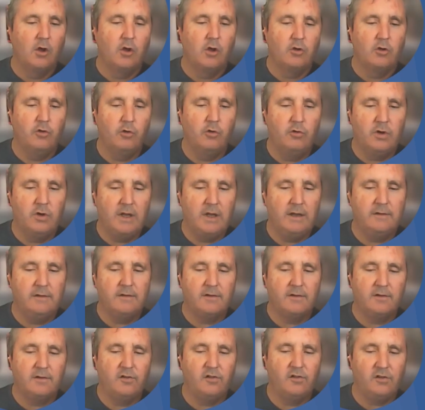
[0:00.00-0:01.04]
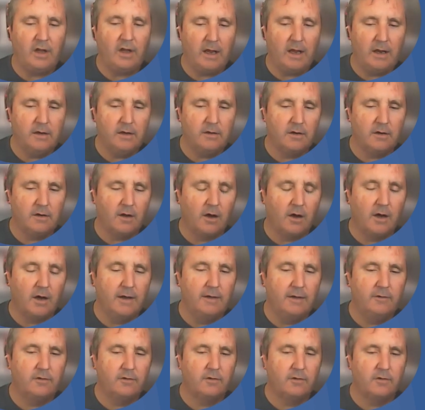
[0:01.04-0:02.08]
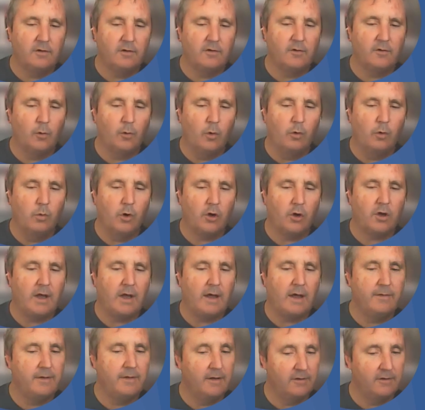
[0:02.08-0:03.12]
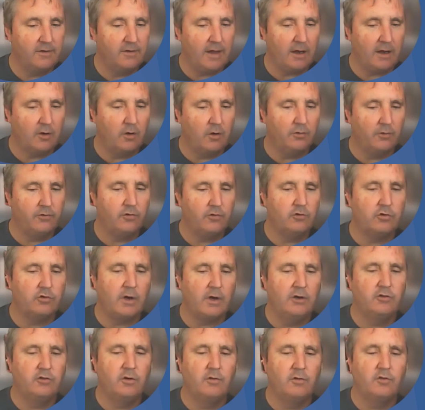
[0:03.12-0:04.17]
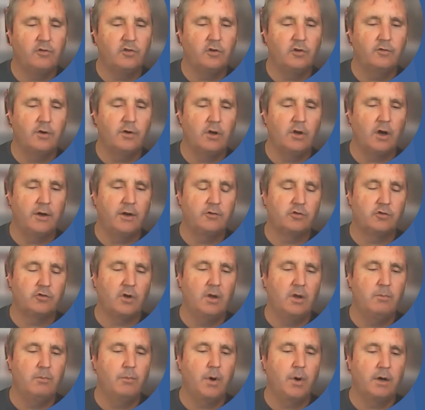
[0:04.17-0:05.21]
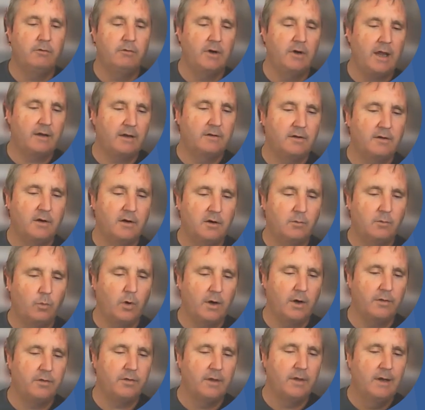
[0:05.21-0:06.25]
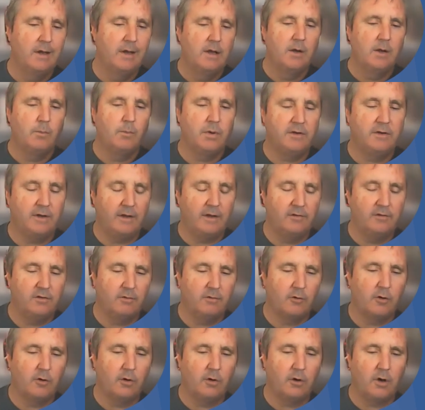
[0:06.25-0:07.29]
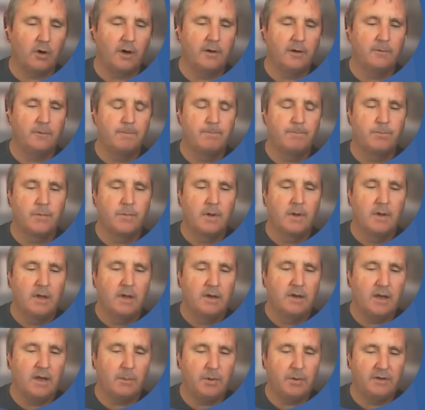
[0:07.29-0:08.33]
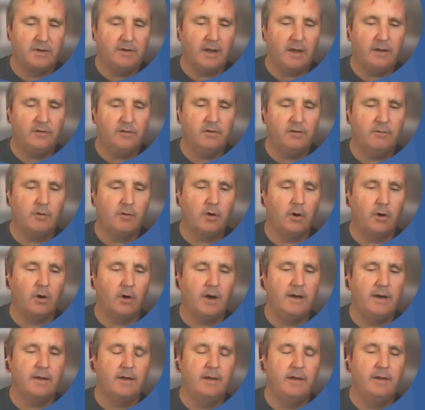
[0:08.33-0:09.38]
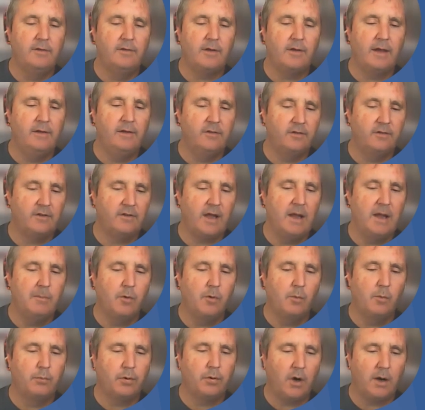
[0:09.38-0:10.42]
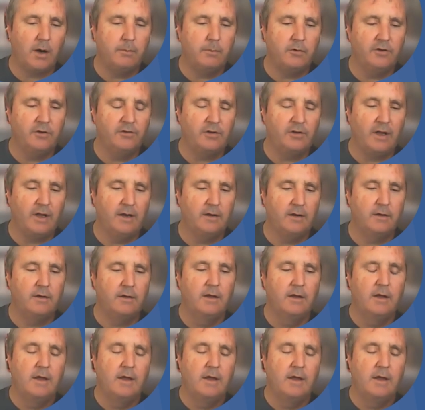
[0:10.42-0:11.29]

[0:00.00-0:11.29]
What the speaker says: you need to standardize this or work out the exact concentration of silver nitrate by reacting it with potassium chloride. Now, potassium chloride is a stable primary standard.